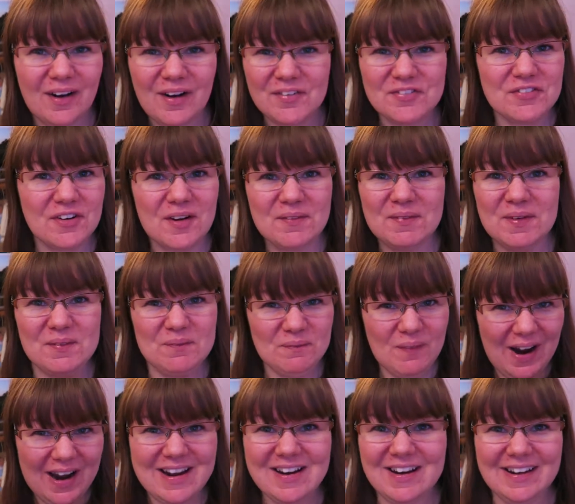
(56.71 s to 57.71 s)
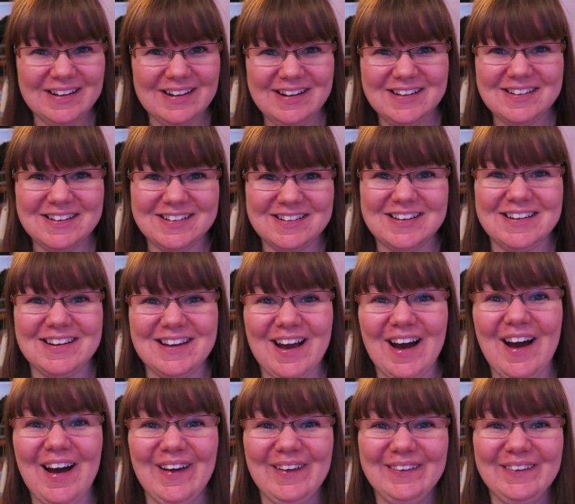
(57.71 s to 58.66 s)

after I'd been weighed, I needed to go.